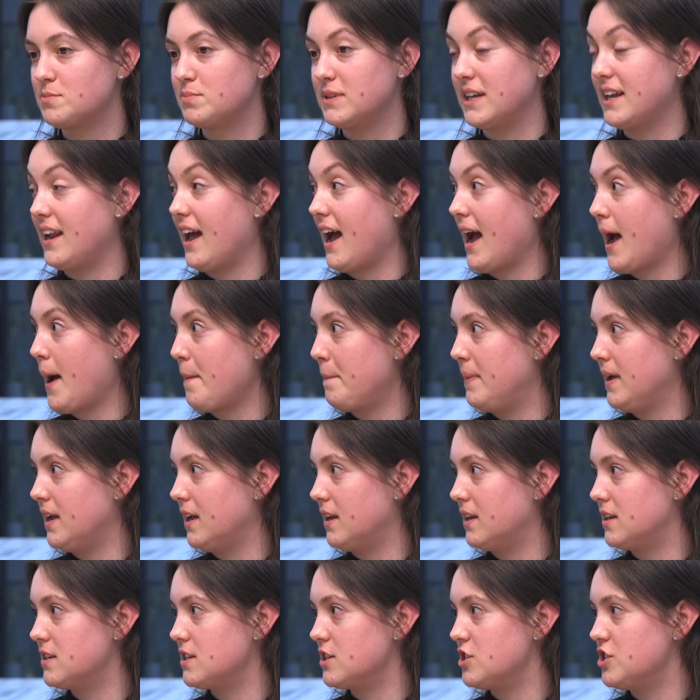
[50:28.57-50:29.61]
split
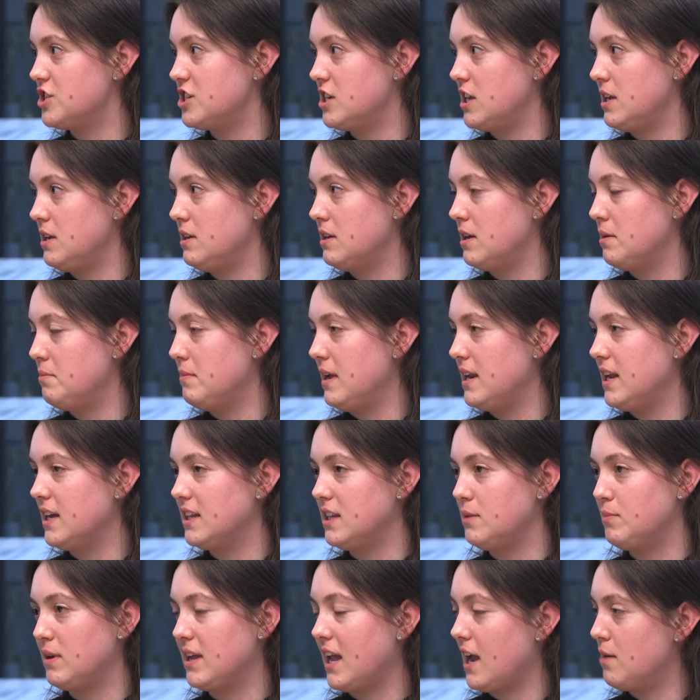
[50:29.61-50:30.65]
happened and she
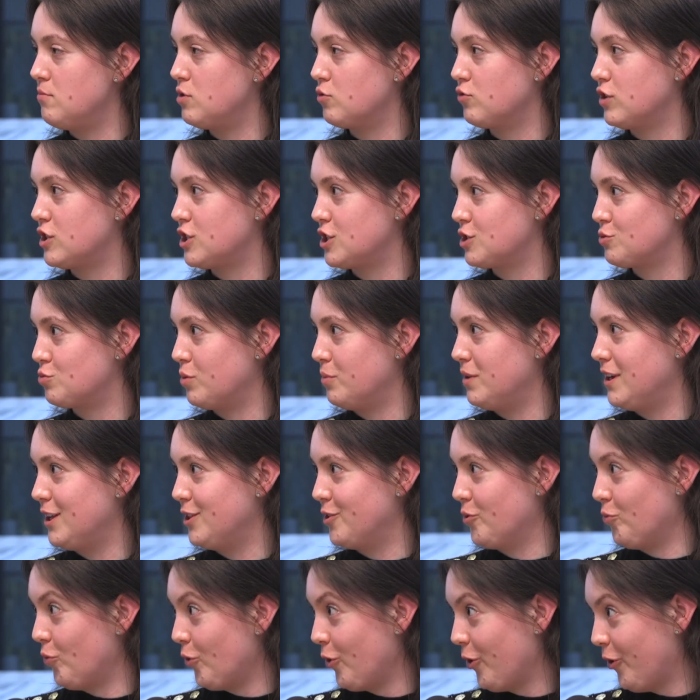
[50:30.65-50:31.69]
immediately became the richest woman
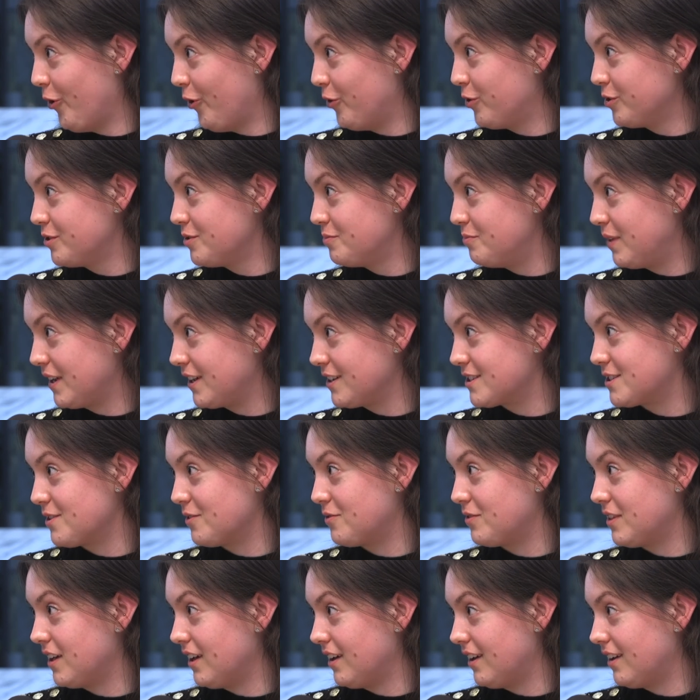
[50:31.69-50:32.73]
in the world because
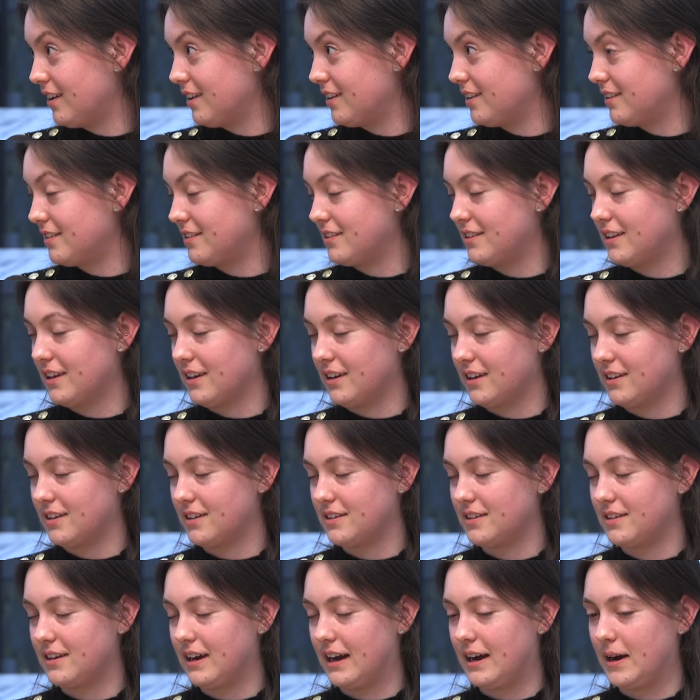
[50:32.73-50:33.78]
of
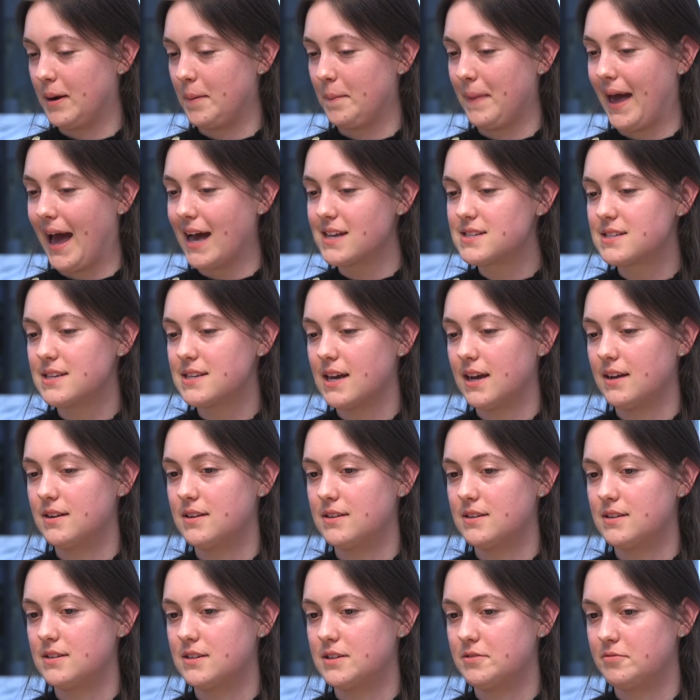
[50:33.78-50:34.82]
the asset
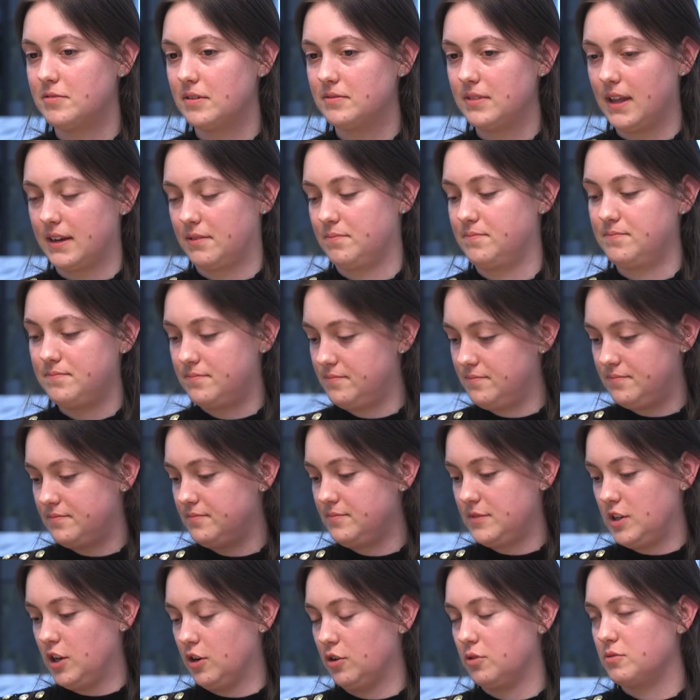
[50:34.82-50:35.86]

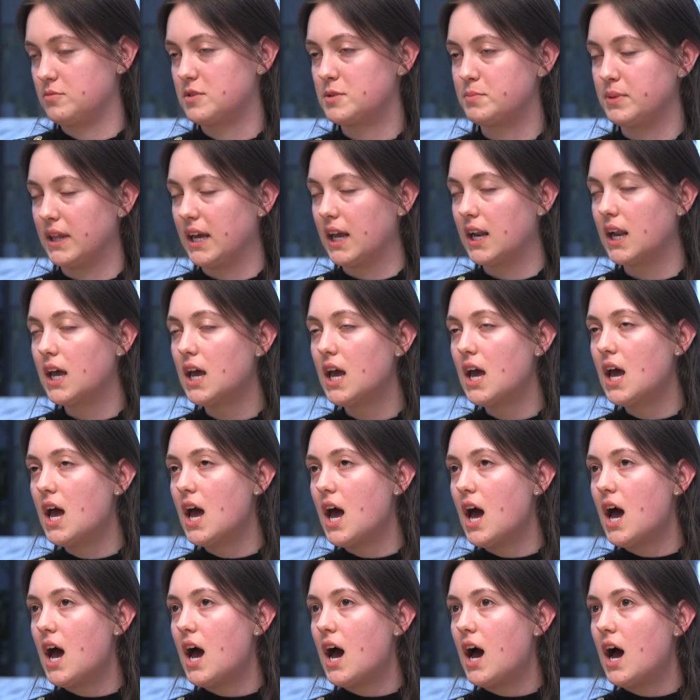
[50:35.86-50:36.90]
split,
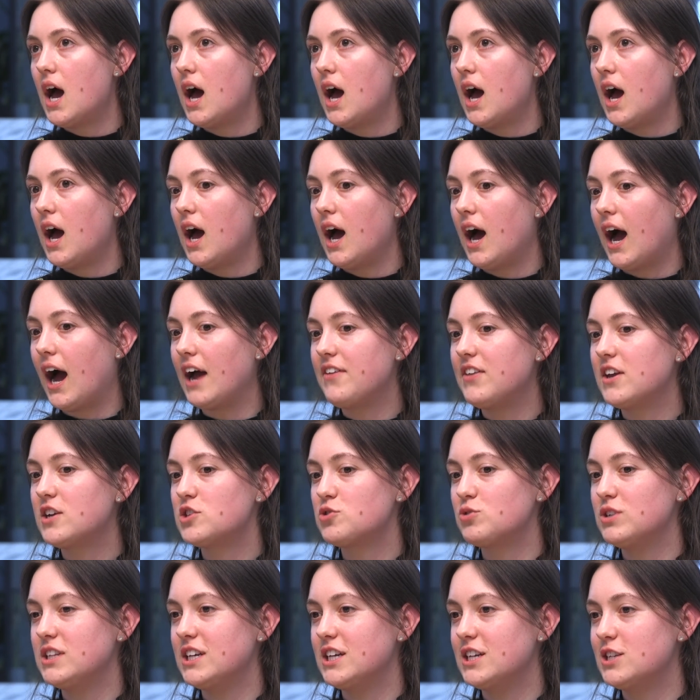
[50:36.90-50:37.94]
I think it's
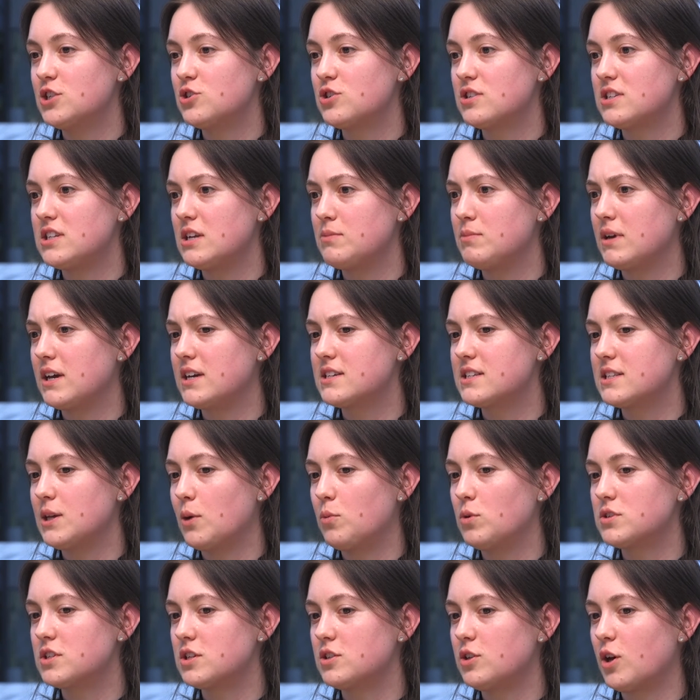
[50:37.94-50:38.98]
really interesting because there
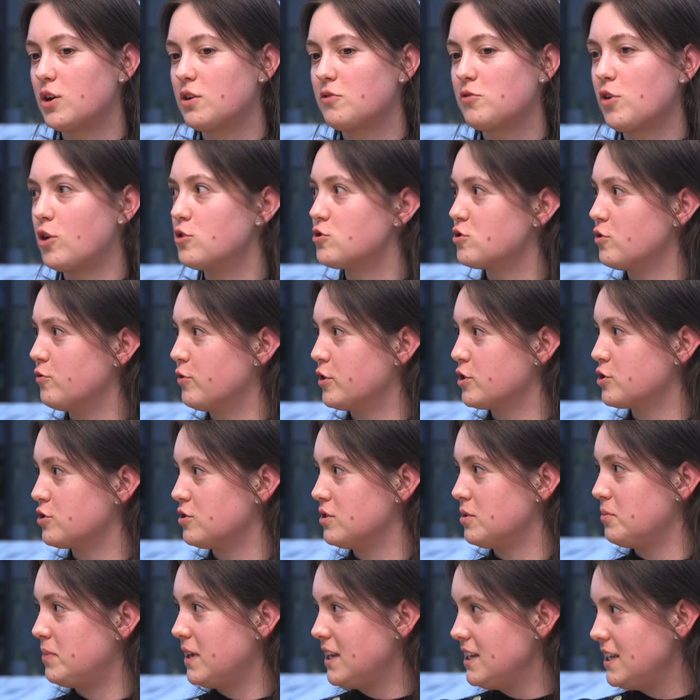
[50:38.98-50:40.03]
was a lot of
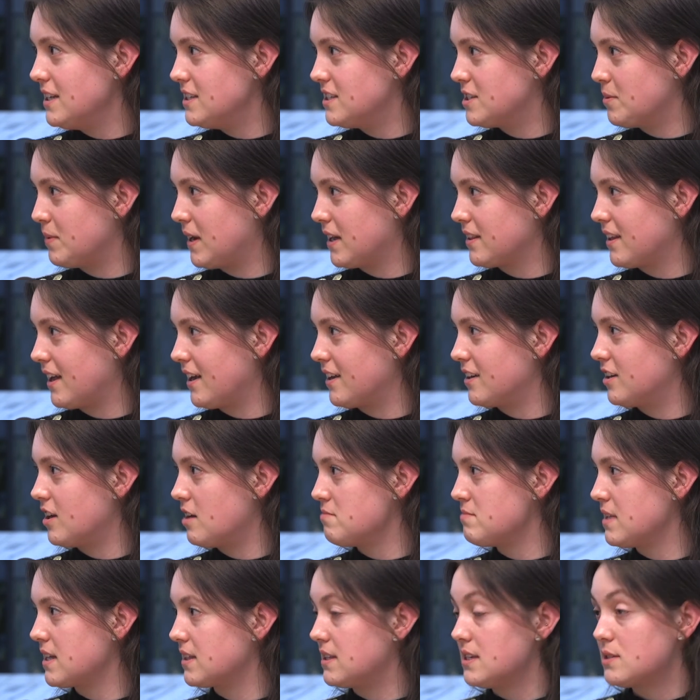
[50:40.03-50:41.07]
controversial opinions about that. And
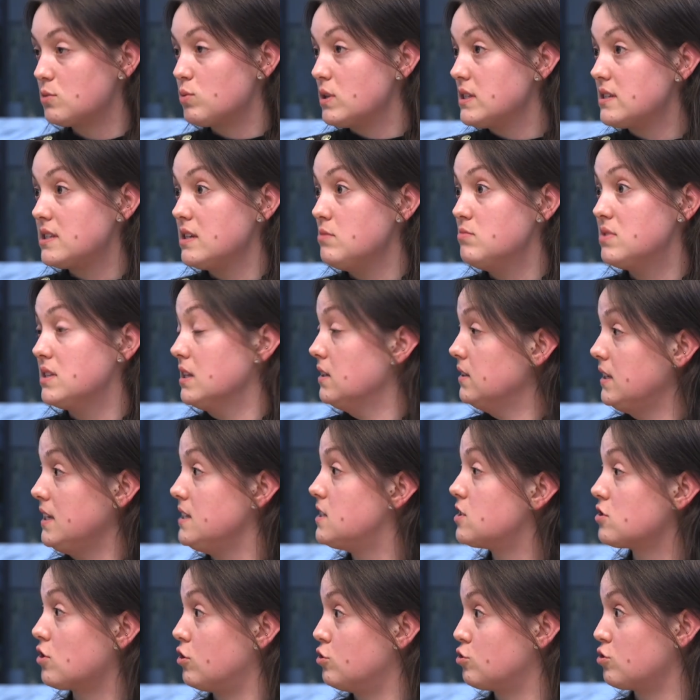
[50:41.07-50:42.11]
I'm like, this one seems the
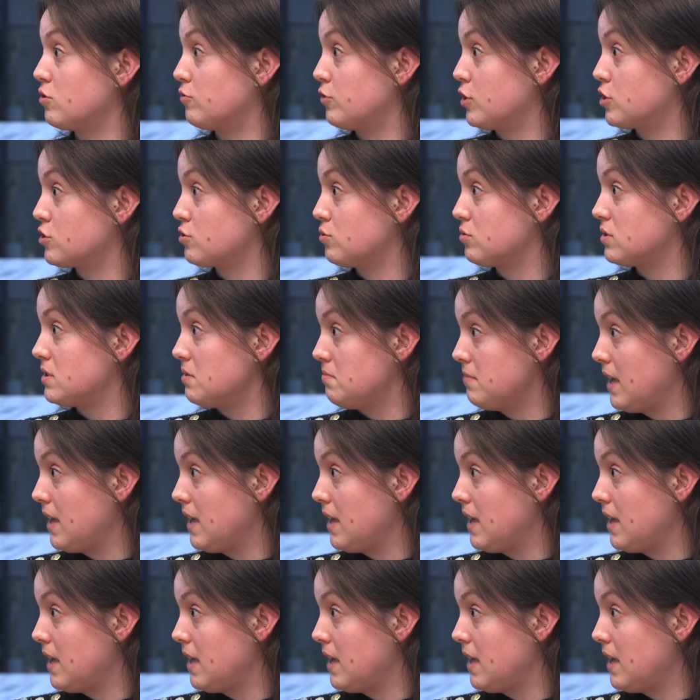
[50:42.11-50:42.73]
least controversial to